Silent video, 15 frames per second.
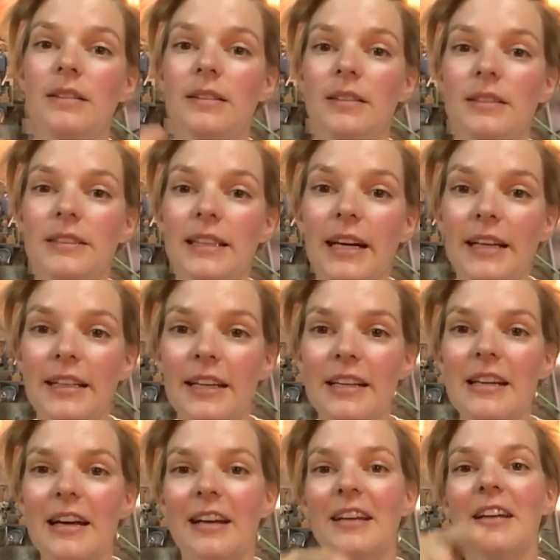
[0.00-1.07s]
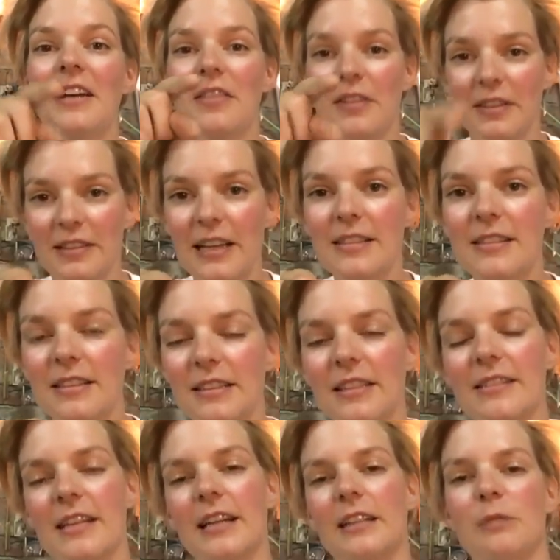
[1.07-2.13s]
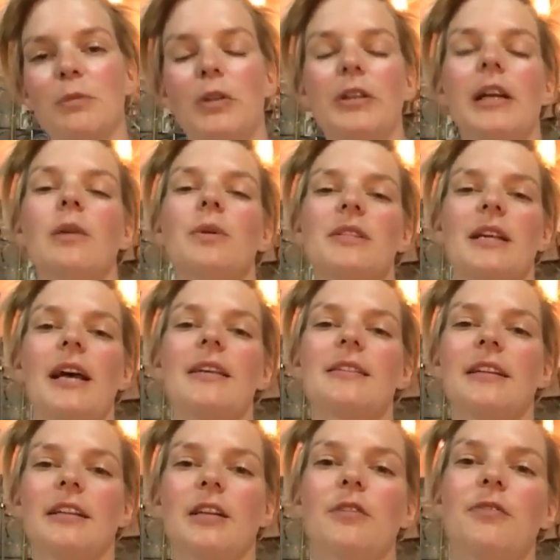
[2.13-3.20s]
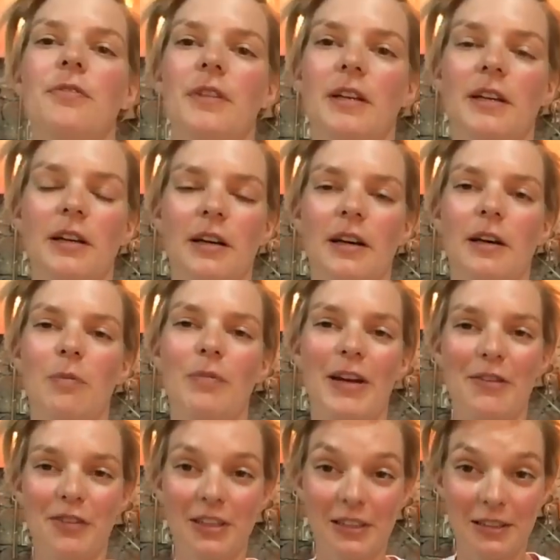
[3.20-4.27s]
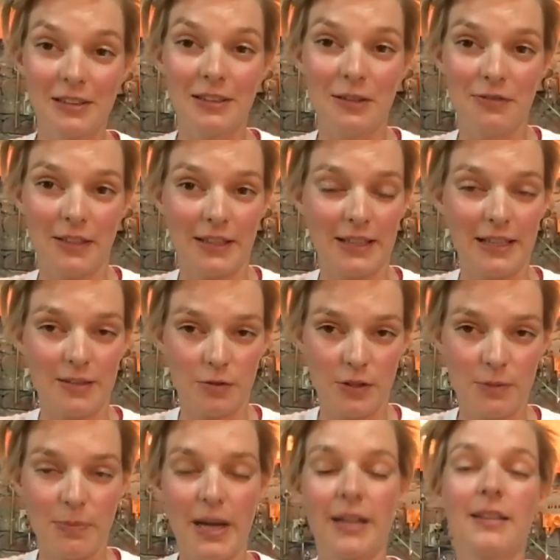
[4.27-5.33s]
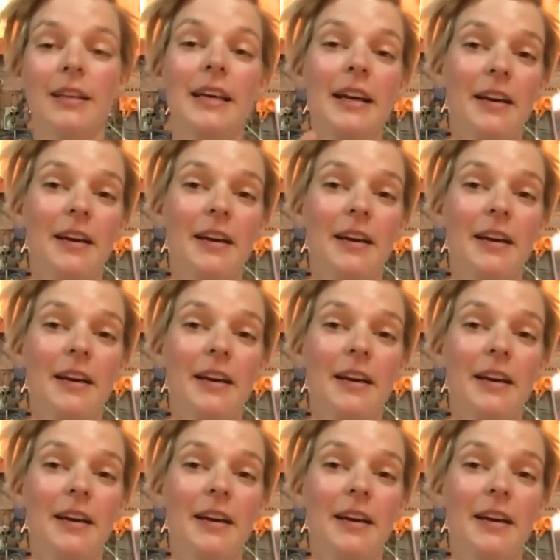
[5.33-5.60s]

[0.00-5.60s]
Yeah, yeah, yeah, the, that's exactly. Marielle was asking if the um, every little defect gets respect.